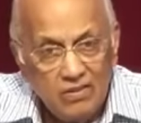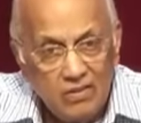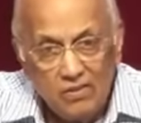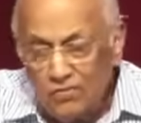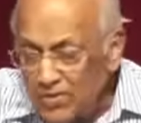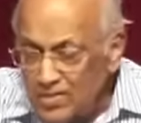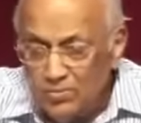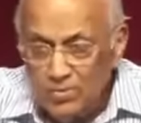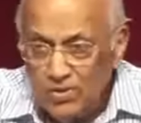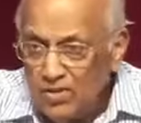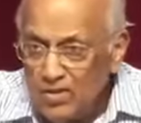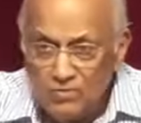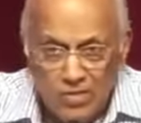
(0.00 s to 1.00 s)
Or if he's
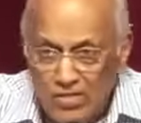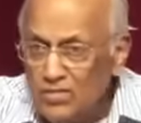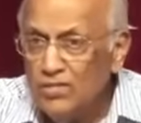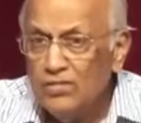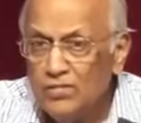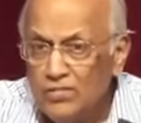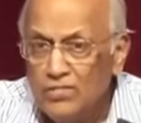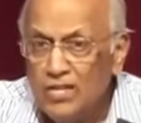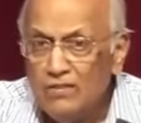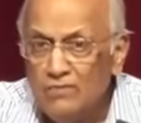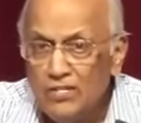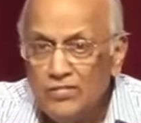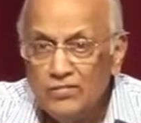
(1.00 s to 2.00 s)
born again, whether he's lost his
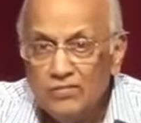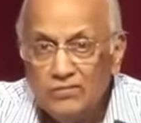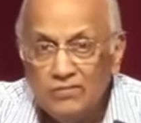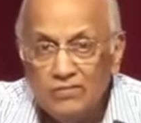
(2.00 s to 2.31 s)
salvation.